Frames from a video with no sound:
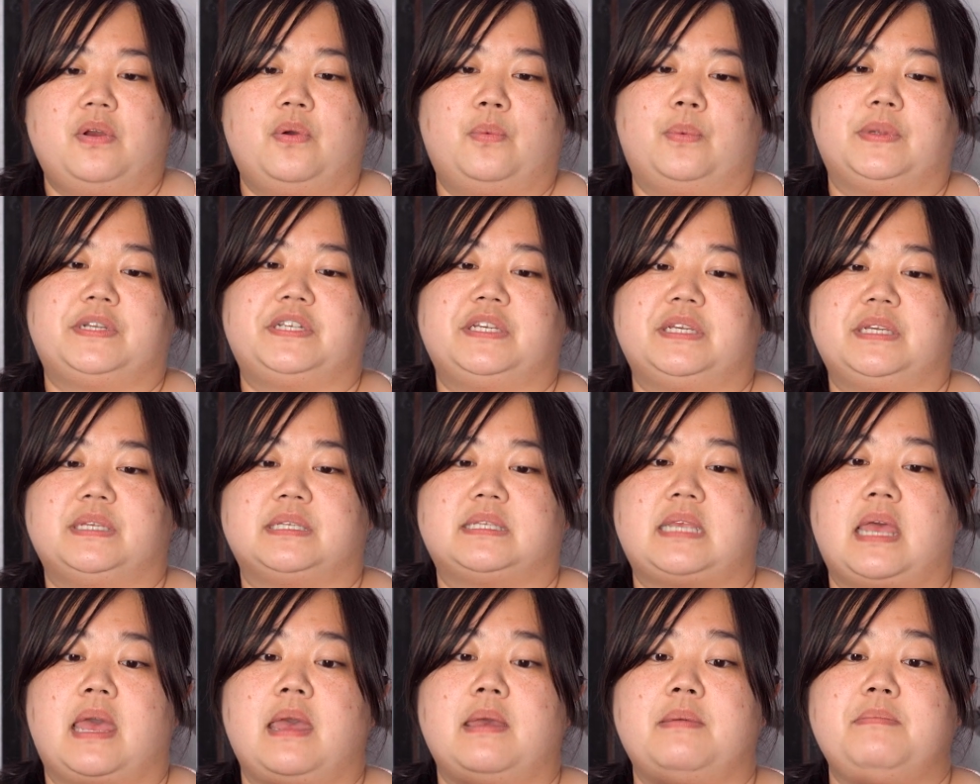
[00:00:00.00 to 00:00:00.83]
which
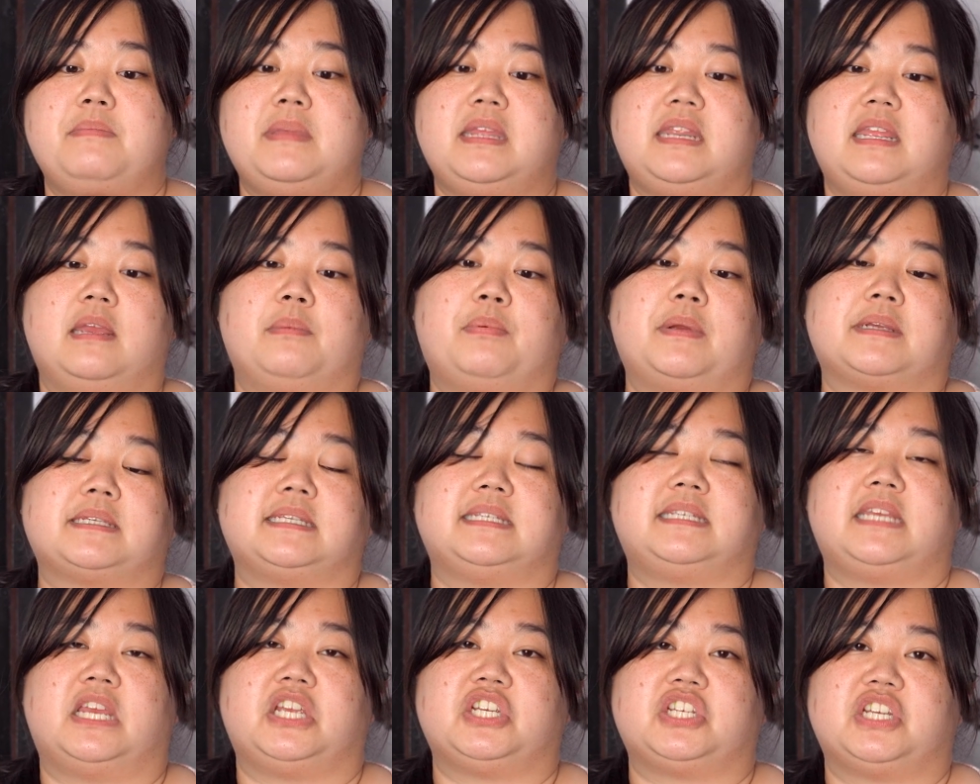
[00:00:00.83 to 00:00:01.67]
is media
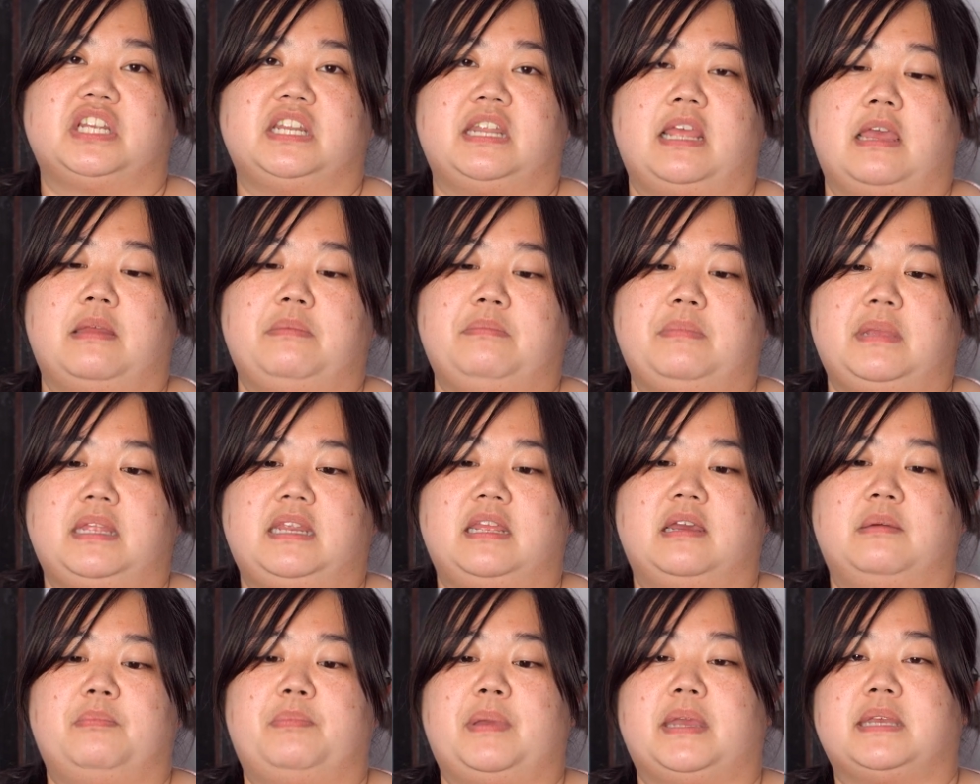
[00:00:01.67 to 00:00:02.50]
presentation and
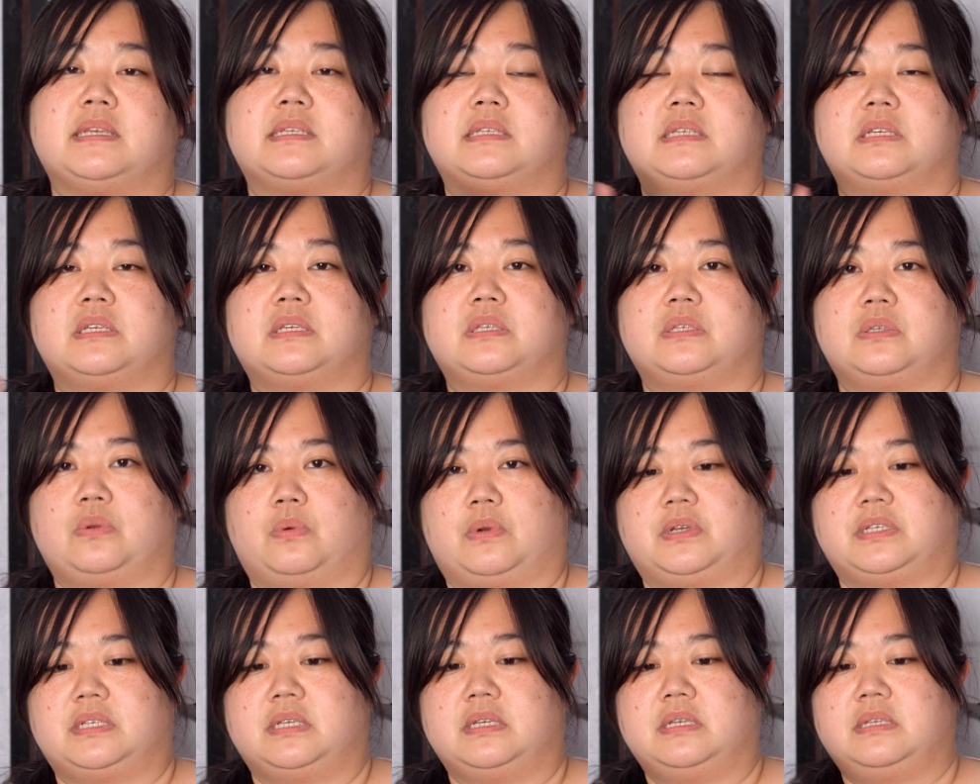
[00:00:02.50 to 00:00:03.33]
media-based
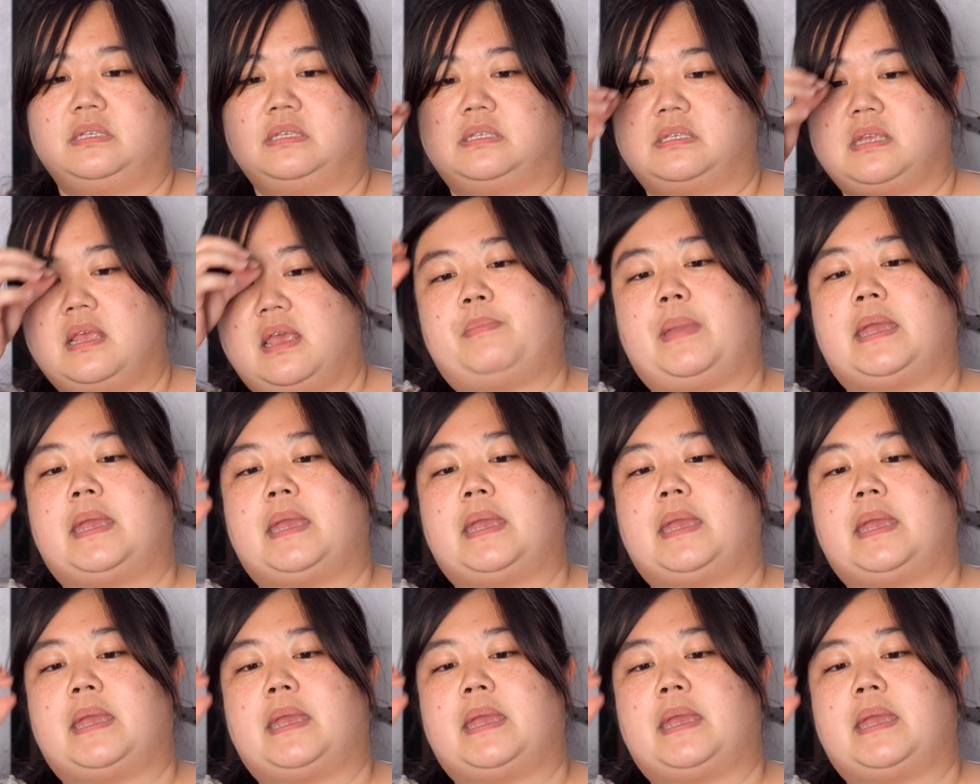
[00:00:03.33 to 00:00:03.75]
sources.